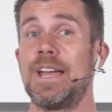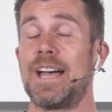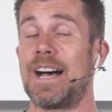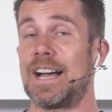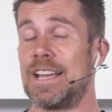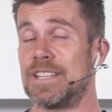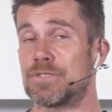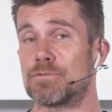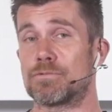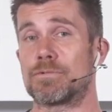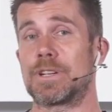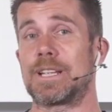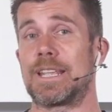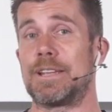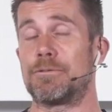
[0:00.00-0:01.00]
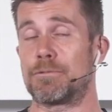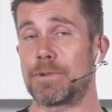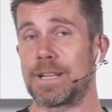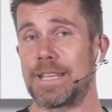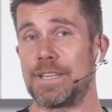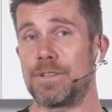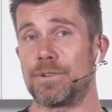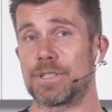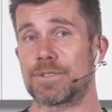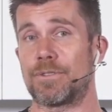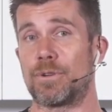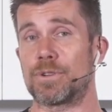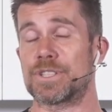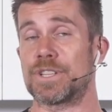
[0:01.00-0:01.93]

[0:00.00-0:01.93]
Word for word: it's really useful,